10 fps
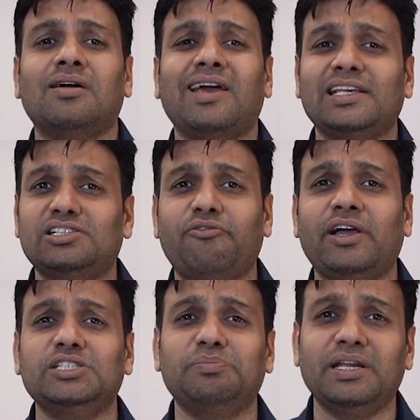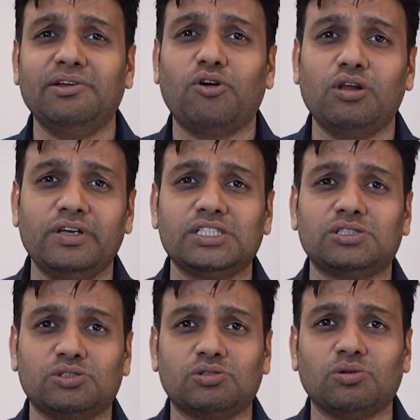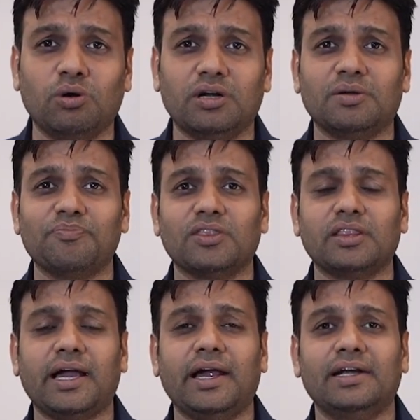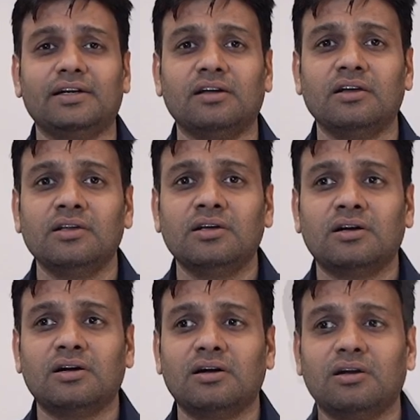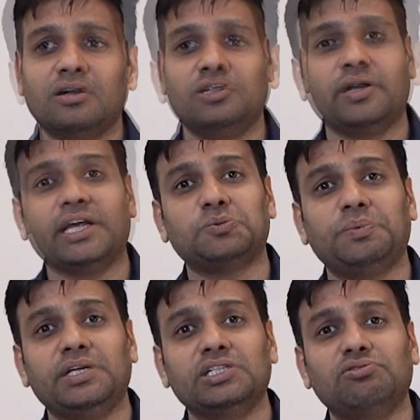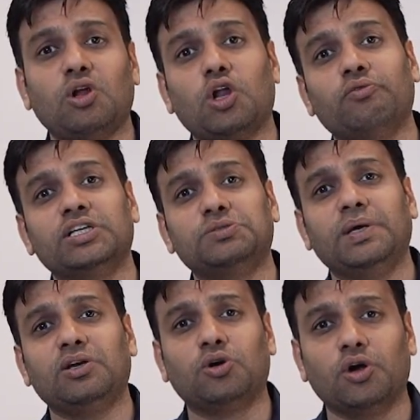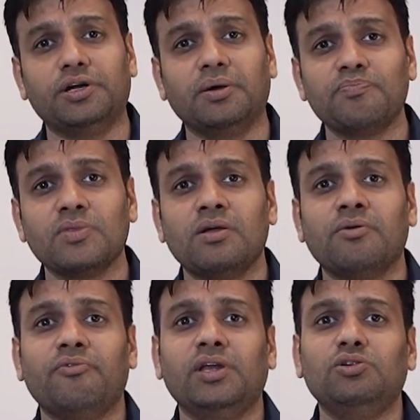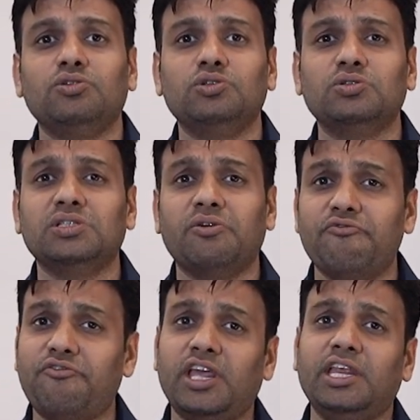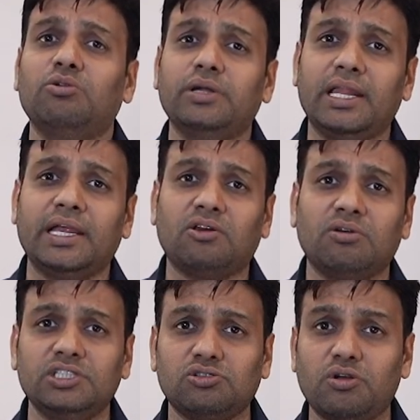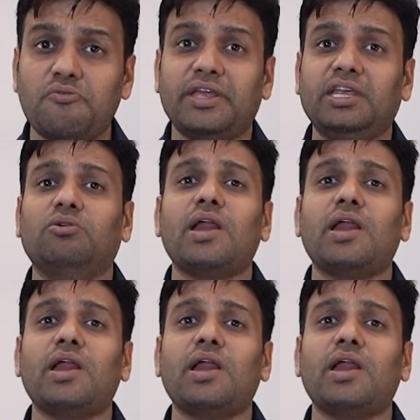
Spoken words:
As the wise men have always told that your experience will always be good when you use a very good electronics or a very good